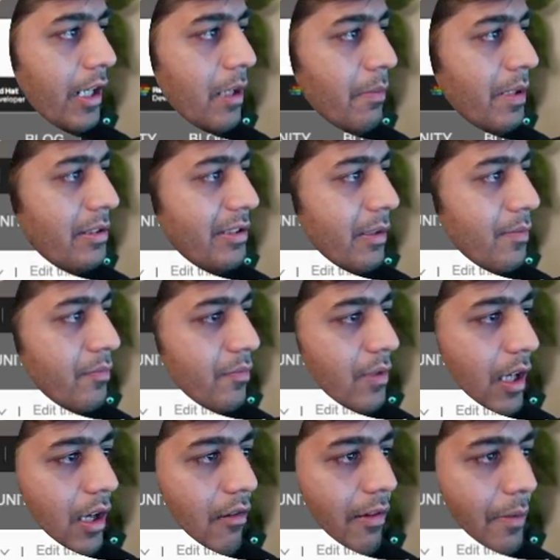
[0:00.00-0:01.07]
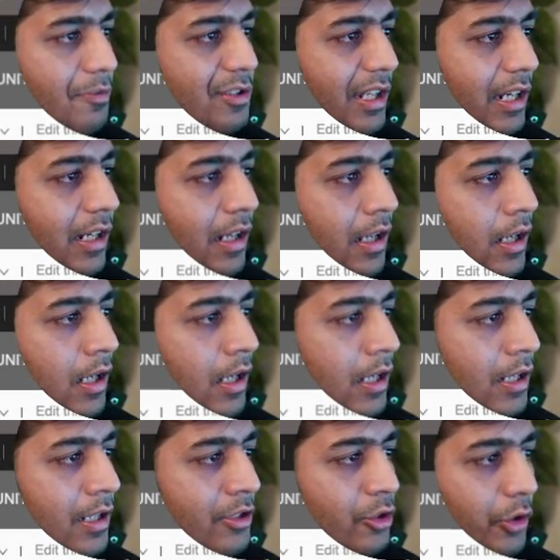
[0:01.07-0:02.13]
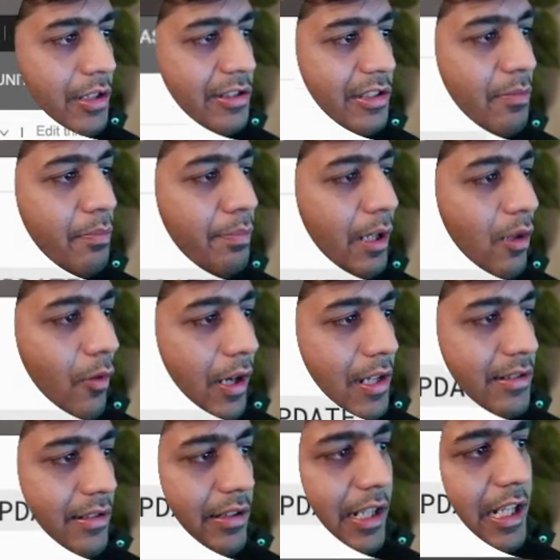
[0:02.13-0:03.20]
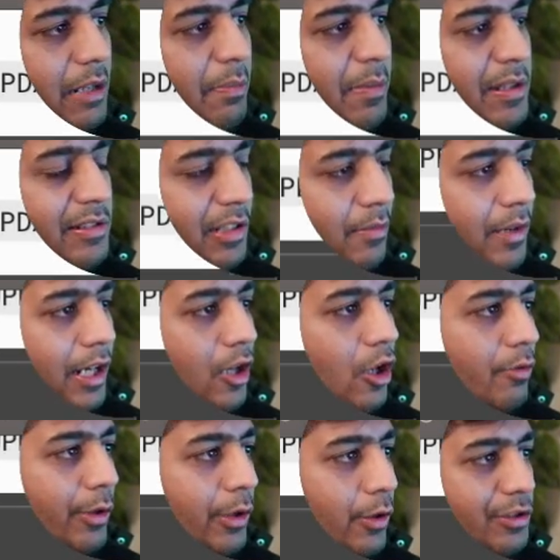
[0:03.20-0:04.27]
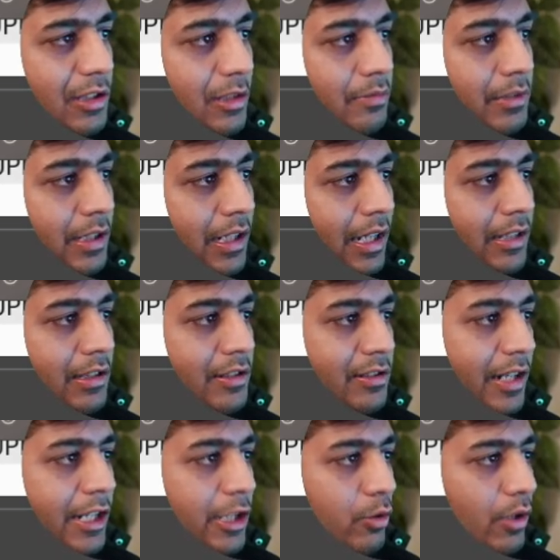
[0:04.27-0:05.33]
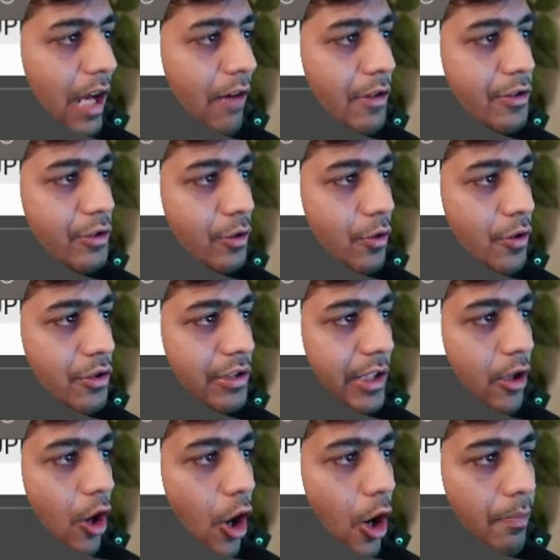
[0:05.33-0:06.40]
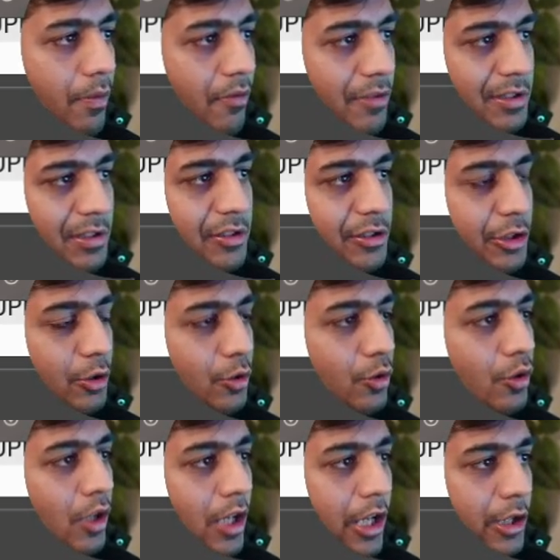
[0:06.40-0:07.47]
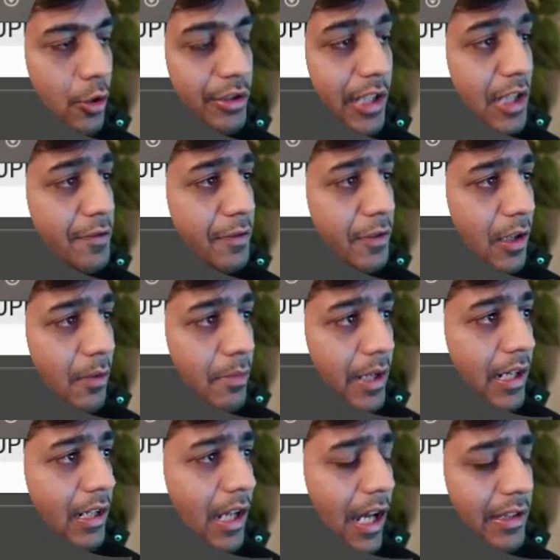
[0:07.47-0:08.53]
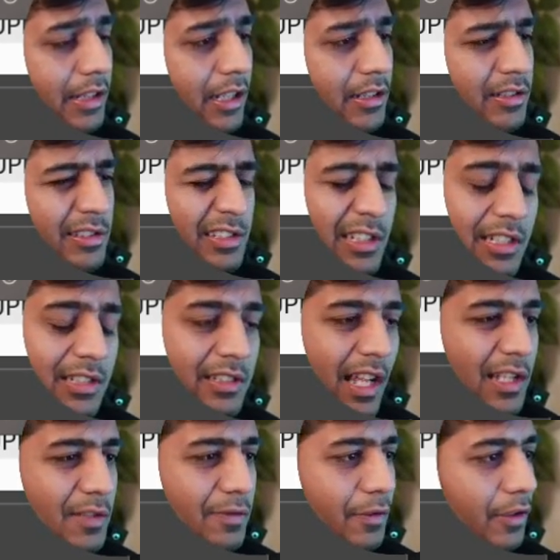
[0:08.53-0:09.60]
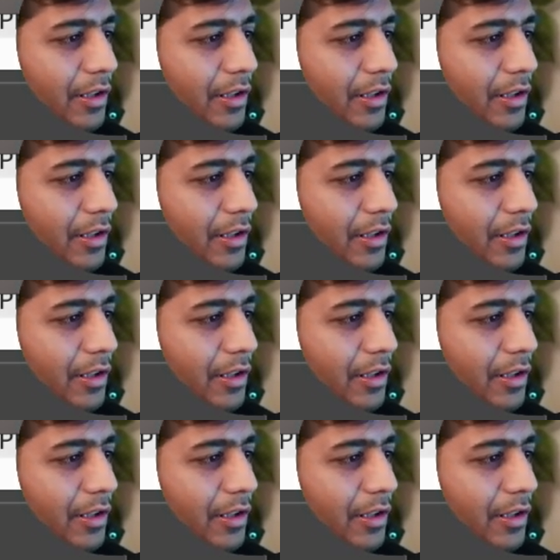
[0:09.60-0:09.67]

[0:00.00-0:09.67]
Debezium website. So in simple words, the Debezium record would look something like this, right? You will have a source and op, which is U. U stands for update. I think C stands for